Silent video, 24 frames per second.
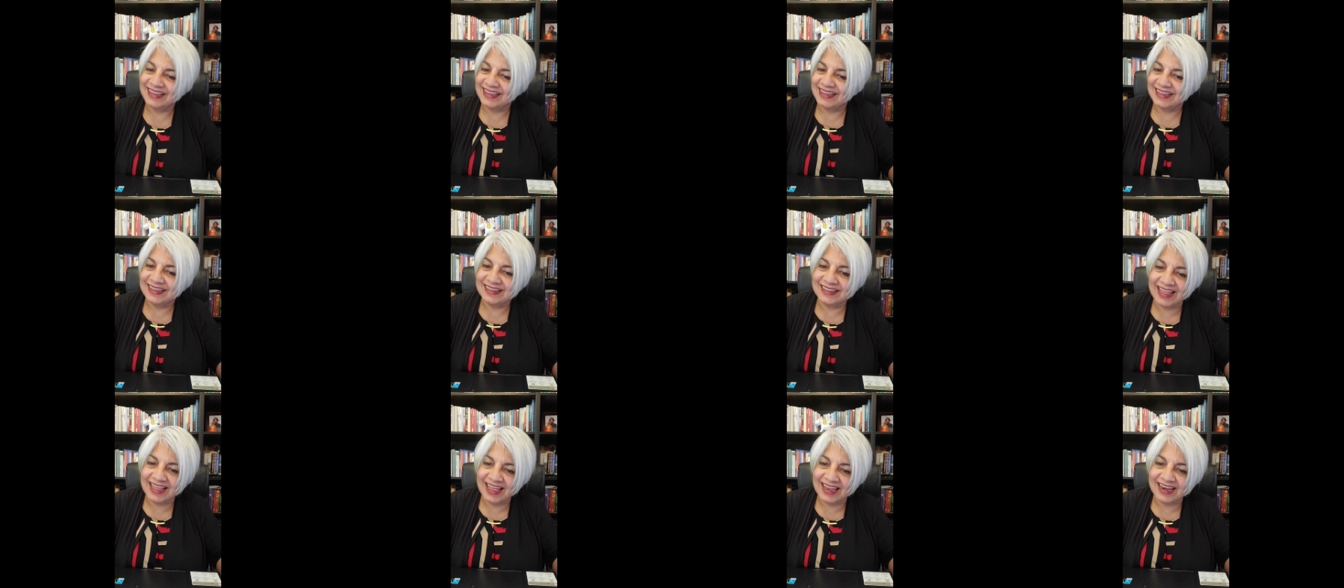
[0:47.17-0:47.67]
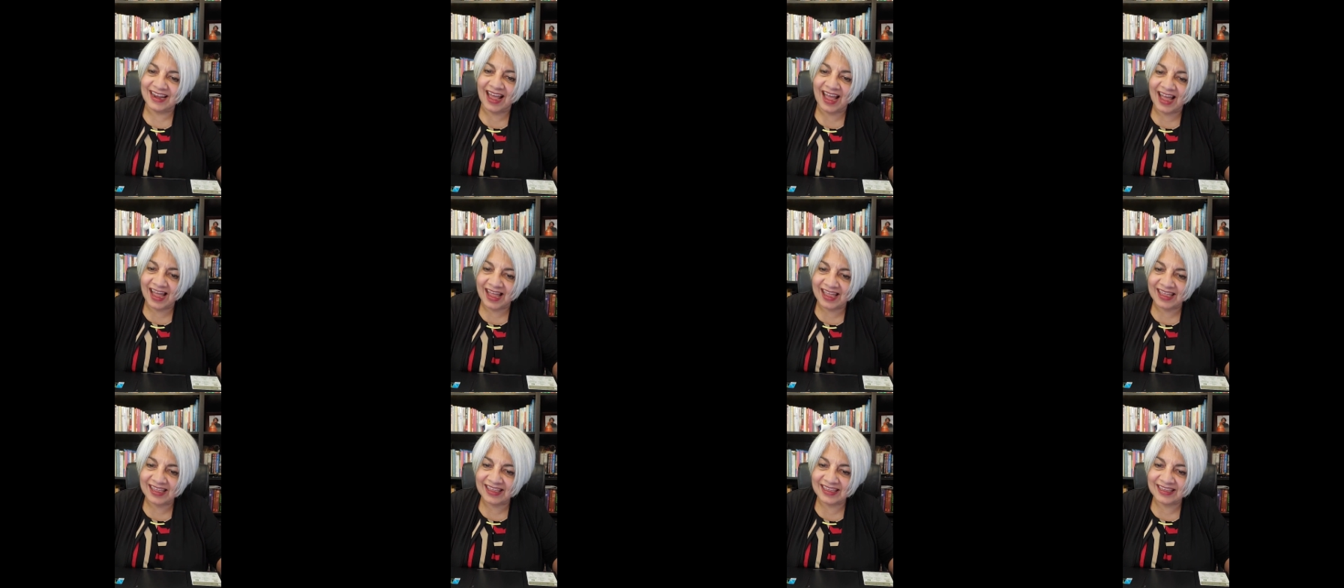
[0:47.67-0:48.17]
that
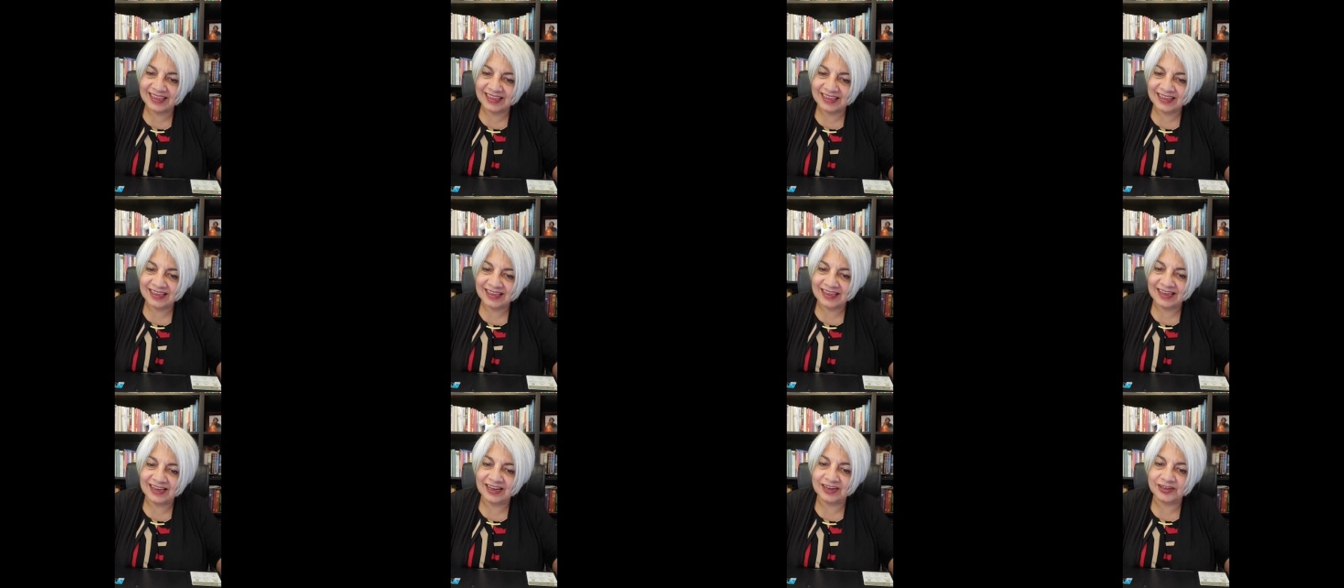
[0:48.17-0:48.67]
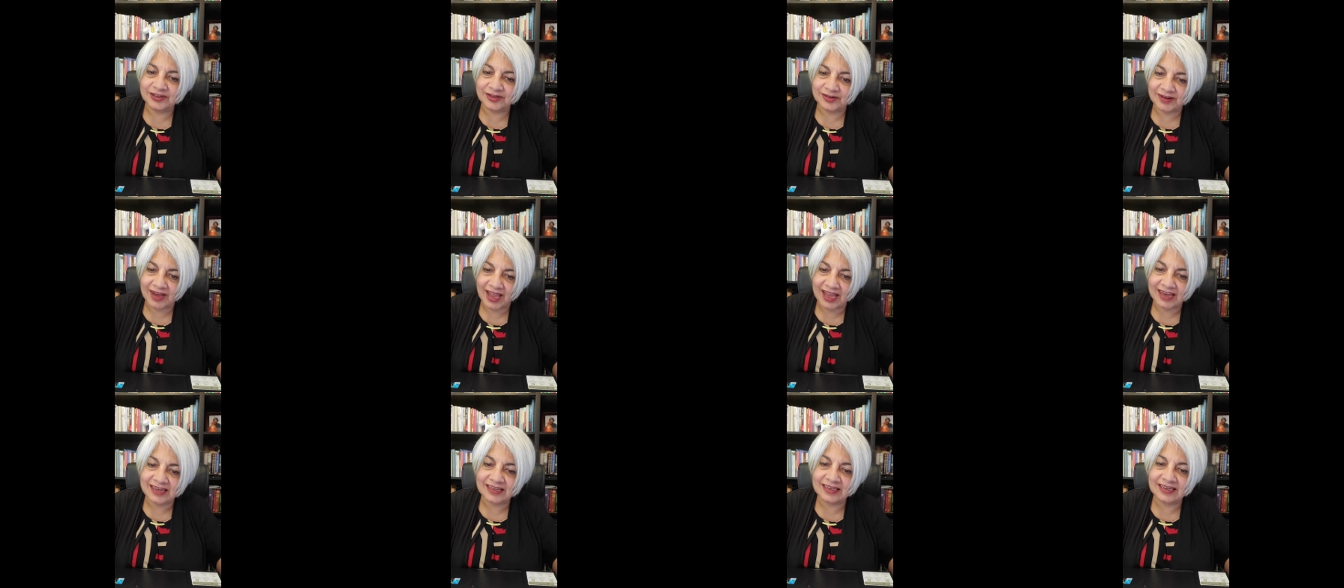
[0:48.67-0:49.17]
I
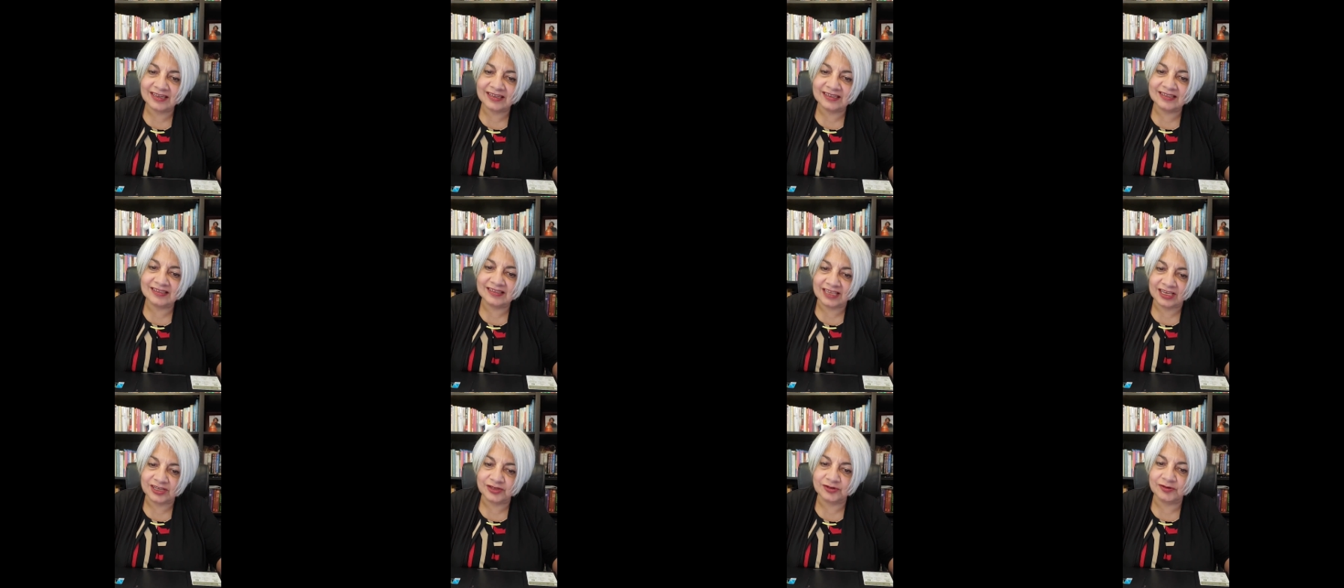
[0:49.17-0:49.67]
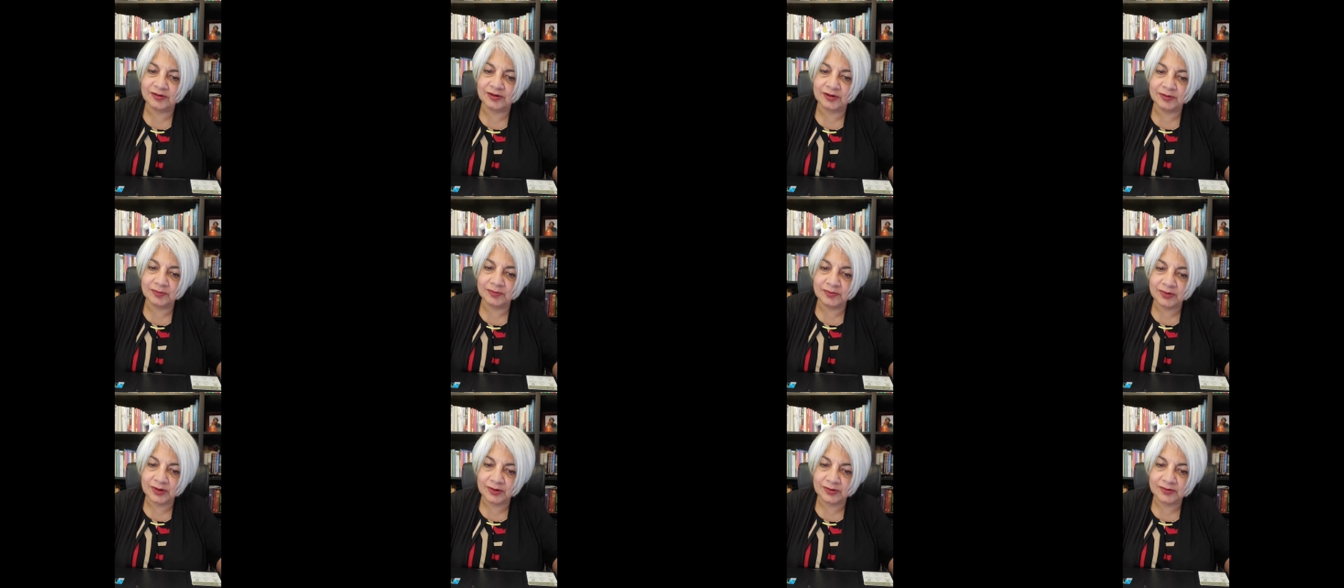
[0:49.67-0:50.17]
attracted sexual
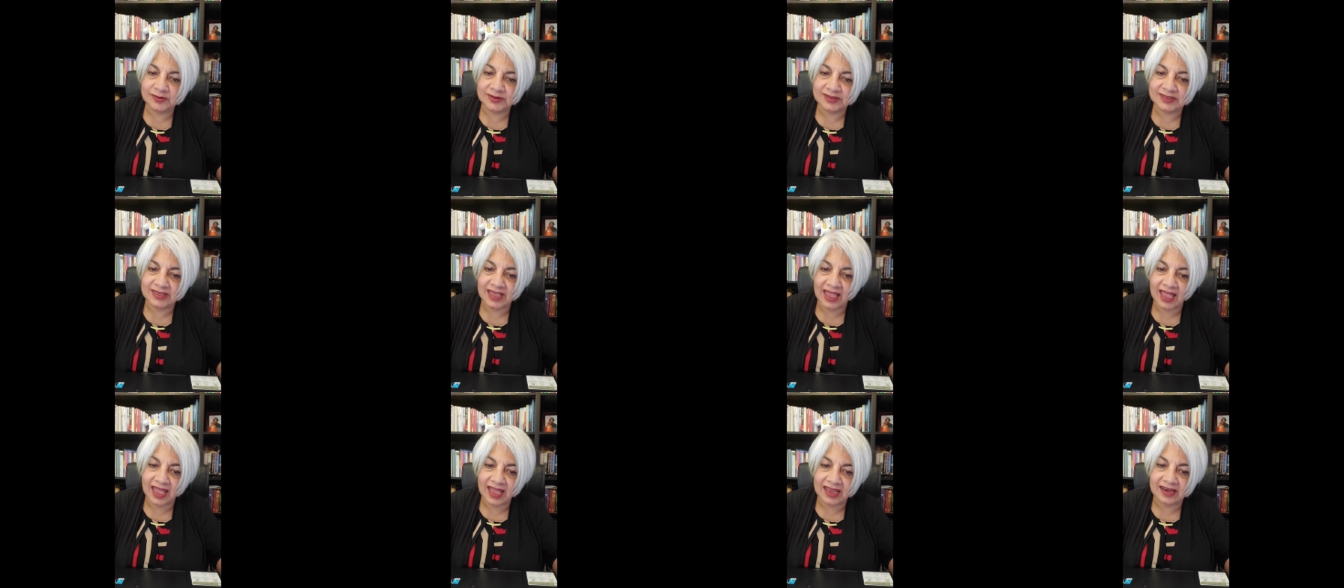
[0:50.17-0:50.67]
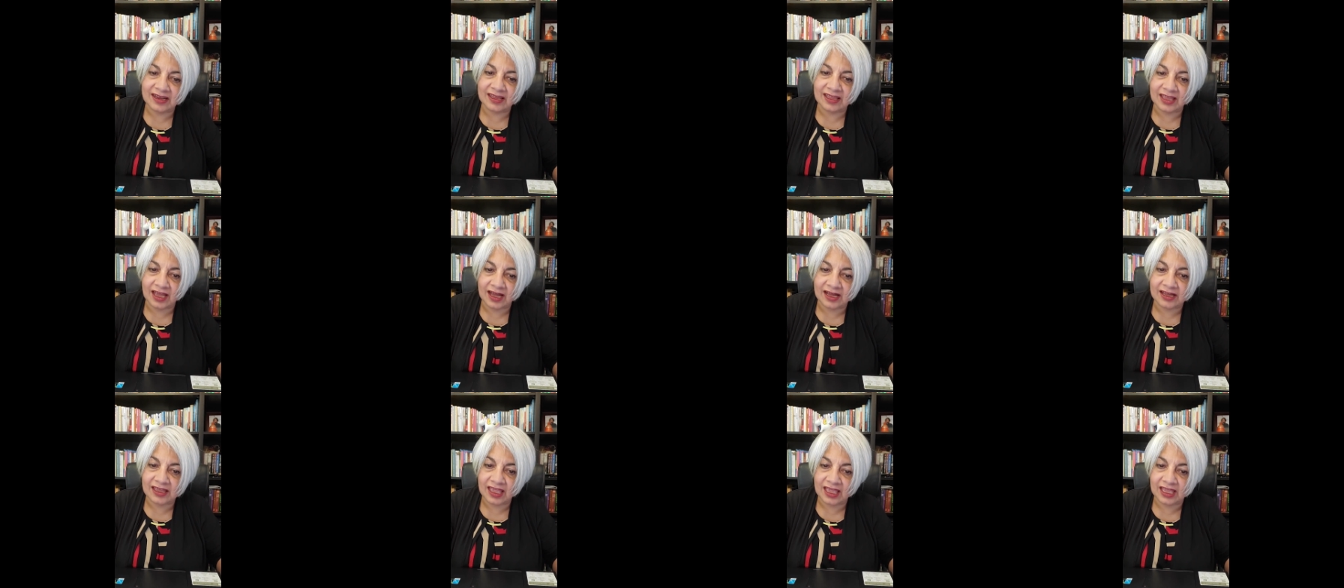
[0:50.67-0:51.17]
abuse at a
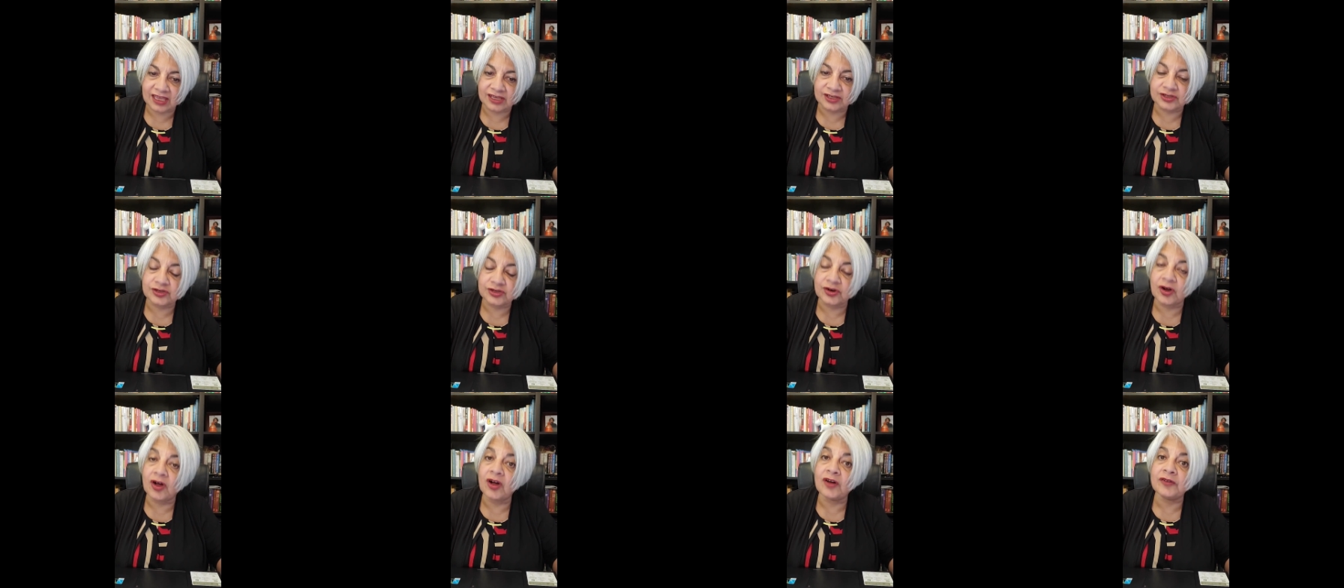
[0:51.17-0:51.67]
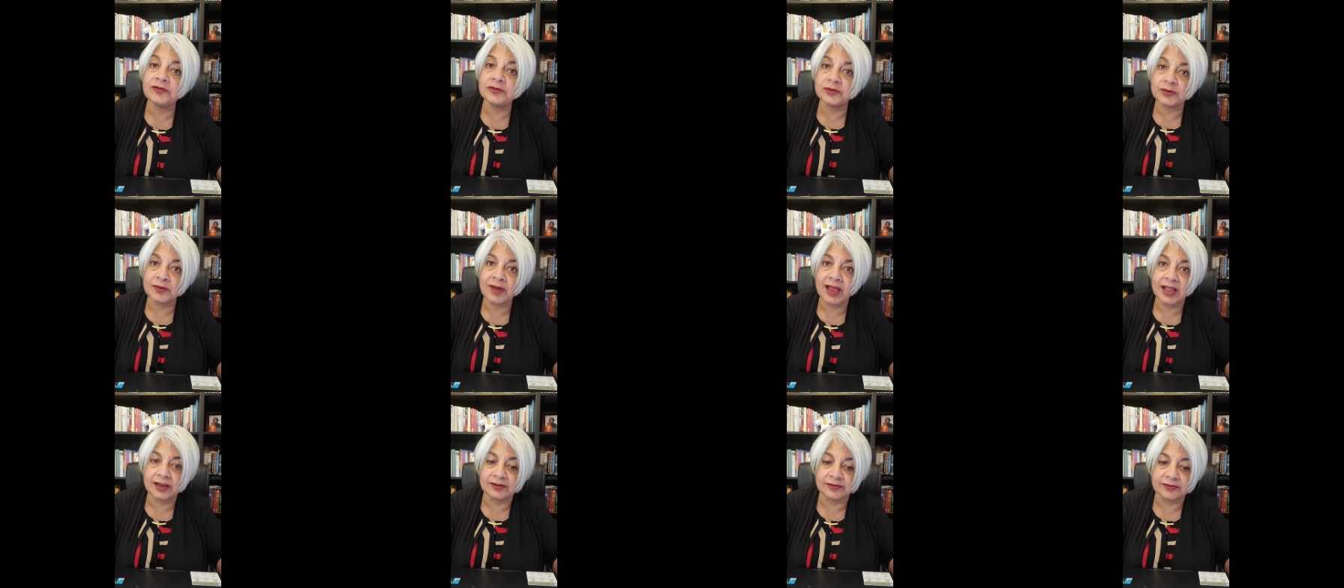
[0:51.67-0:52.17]
young age of
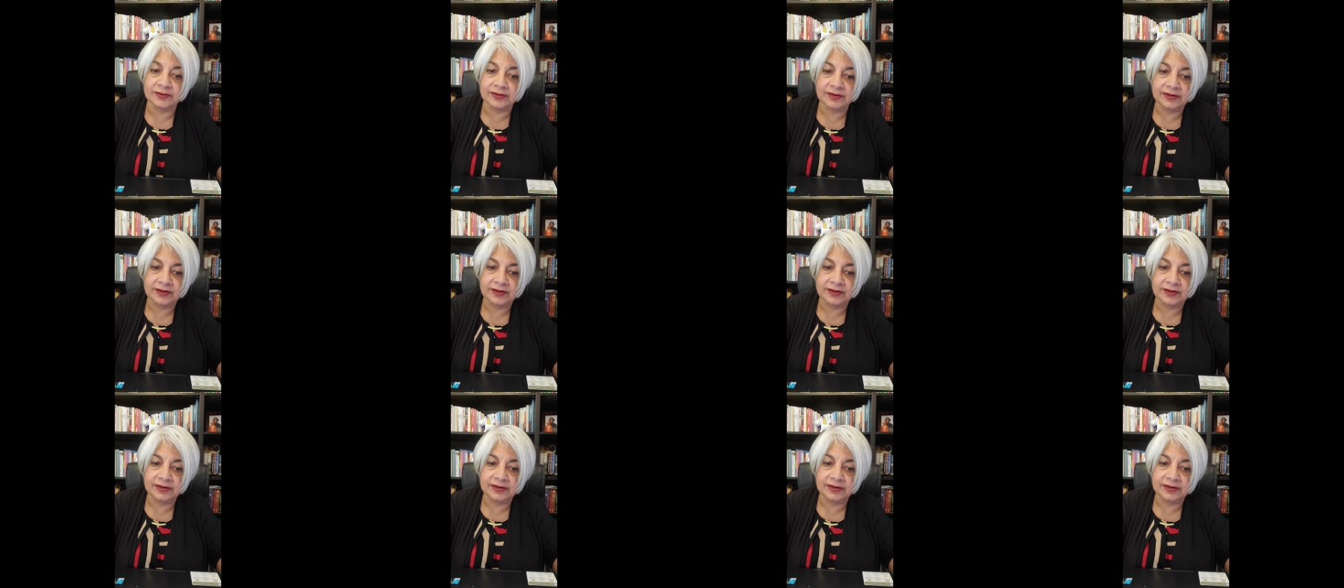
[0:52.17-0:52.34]
12